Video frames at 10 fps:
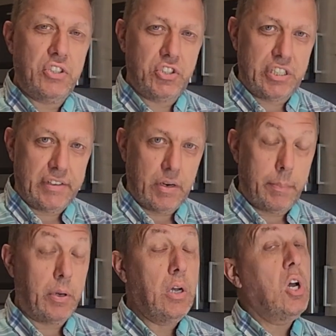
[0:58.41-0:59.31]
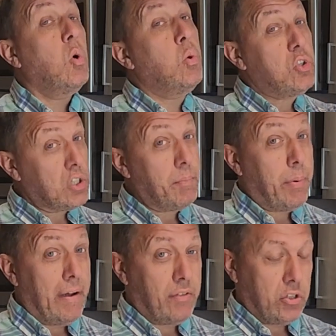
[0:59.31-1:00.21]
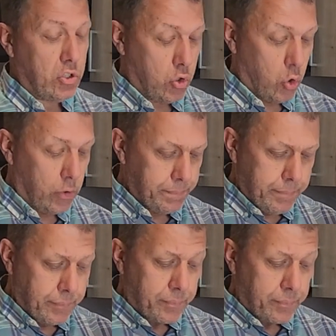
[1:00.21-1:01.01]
syrup, which you can buy from the store,